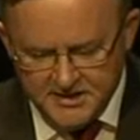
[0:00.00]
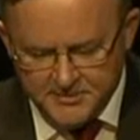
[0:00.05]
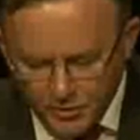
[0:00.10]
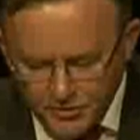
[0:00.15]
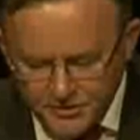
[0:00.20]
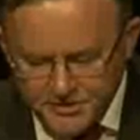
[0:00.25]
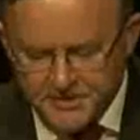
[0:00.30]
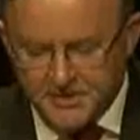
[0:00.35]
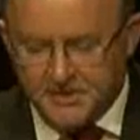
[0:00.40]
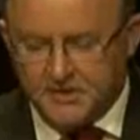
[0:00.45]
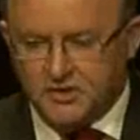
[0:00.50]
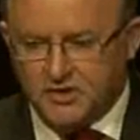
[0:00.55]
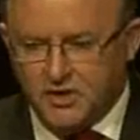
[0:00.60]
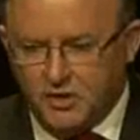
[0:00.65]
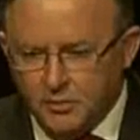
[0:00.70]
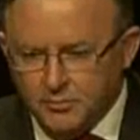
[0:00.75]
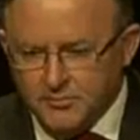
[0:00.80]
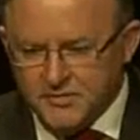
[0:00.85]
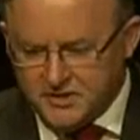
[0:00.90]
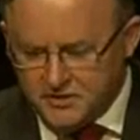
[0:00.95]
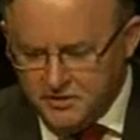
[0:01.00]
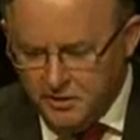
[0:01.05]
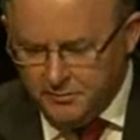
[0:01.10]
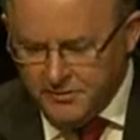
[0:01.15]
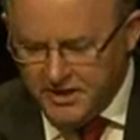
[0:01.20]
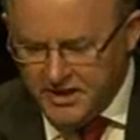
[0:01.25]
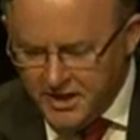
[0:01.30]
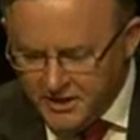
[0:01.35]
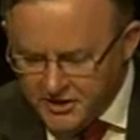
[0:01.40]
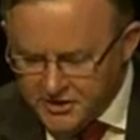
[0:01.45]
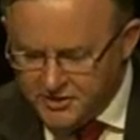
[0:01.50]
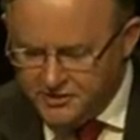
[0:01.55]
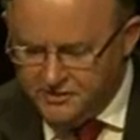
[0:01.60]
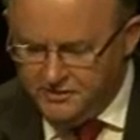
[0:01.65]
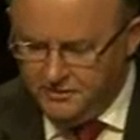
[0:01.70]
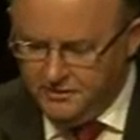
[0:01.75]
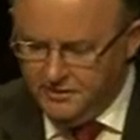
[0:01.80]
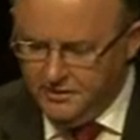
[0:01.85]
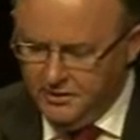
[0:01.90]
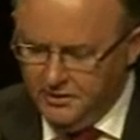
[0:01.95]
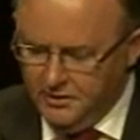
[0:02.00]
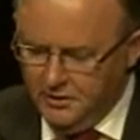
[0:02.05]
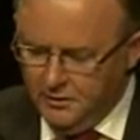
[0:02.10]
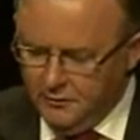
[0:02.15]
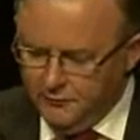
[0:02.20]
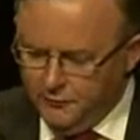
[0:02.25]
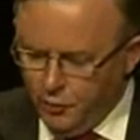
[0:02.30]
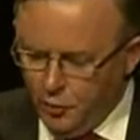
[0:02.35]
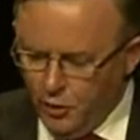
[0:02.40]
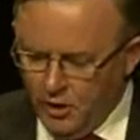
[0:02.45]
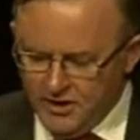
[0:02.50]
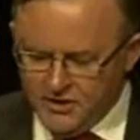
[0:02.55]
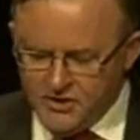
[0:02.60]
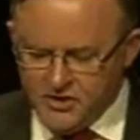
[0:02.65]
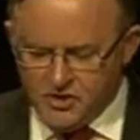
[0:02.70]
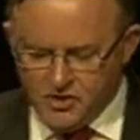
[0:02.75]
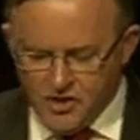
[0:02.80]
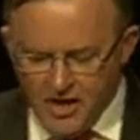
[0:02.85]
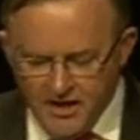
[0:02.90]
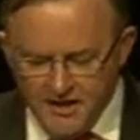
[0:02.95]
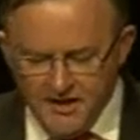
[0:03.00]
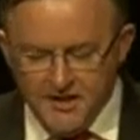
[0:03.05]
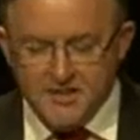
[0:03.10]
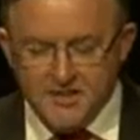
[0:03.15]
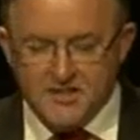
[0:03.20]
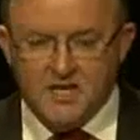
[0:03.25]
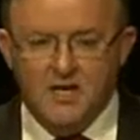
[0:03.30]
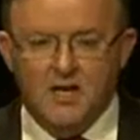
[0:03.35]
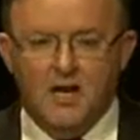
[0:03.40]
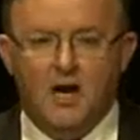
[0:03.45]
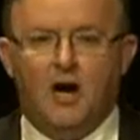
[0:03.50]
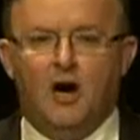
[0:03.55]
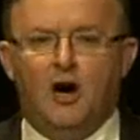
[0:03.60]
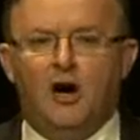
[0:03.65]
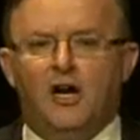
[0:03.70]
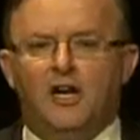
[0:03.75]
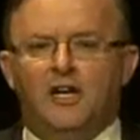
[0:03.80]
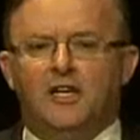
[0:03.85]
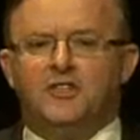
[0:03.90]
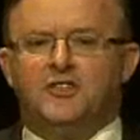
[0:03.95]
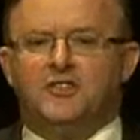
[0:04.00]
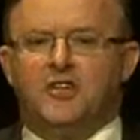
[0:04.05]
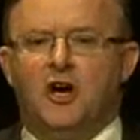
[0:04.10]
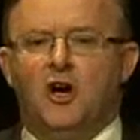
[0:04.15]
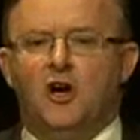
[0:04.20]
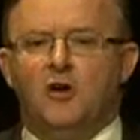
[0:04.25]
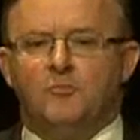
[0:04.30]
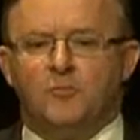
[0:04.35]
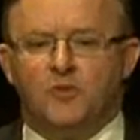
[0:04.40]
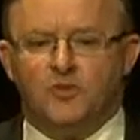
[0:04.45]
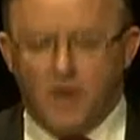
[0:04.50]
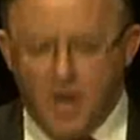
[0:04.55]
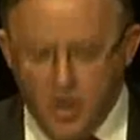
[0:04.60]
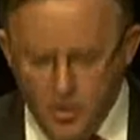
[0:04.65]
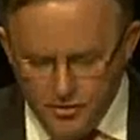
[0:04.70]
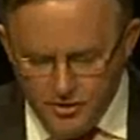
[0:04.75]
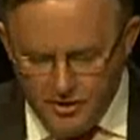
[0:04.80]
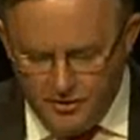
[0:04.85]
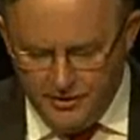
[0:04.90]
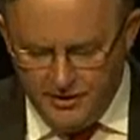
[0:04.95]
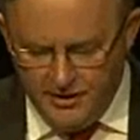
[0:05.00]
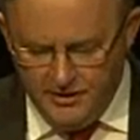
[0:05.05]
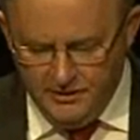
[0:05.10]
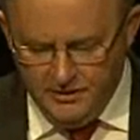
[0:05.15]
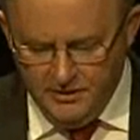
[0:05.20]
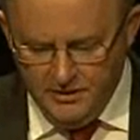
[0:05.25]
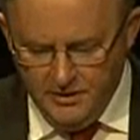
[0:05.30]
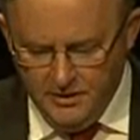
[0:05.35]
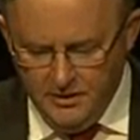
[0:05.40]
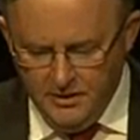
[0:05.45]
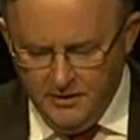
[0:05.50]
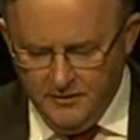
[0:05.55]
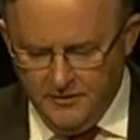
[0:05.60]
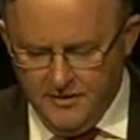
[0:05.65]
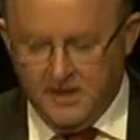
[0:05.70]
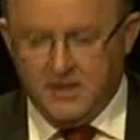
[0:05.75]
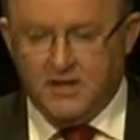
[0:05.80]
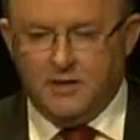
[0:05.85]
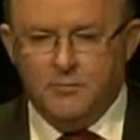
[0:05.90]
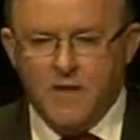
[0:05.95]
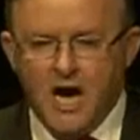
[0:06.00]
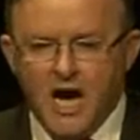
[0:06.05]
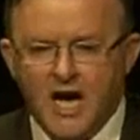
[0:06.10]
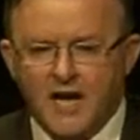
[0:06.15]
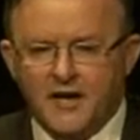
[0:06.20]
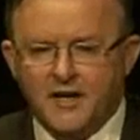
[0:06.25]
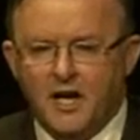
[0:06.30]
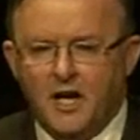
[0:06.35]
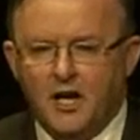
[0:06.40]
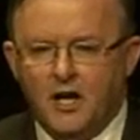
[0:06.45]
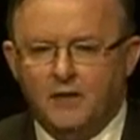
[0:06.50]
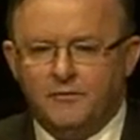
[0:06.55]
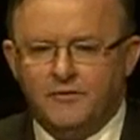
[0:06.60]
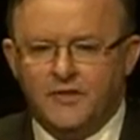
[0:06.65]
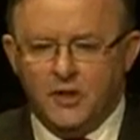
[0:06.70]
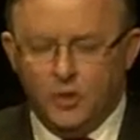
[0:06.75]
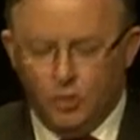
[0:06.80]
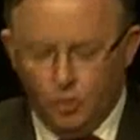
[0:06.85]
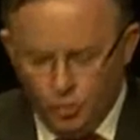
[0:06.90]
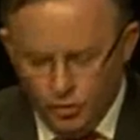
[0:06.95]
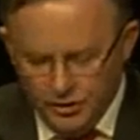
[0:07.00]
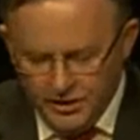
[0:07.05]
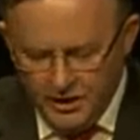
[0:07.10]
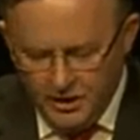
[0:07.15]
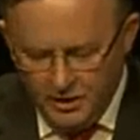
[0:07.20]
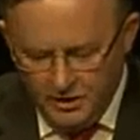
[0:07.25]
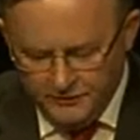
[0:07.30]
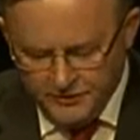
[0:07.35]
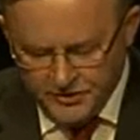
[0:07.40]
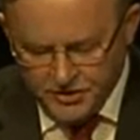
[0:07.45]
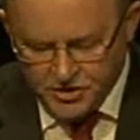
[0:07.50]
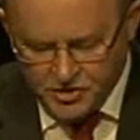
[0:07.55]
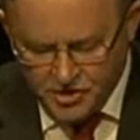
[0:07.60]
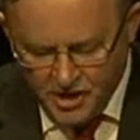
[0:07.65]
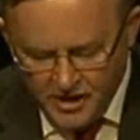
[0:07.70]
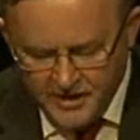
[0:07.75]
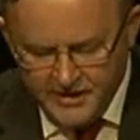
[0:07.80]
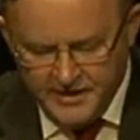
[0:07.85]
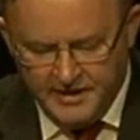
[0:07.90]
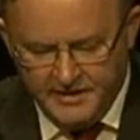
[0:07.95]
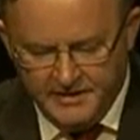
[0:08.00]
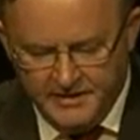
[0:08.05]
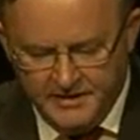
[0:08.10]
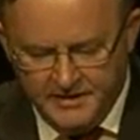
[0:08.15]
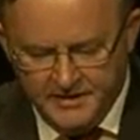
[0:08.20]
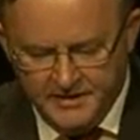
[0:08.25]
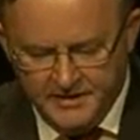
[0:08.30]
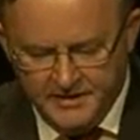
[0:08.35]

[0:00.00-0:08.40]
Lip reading: sponsor Tom's nomination for Australia's highest homegrown honour, the Commander of the Order of Australia.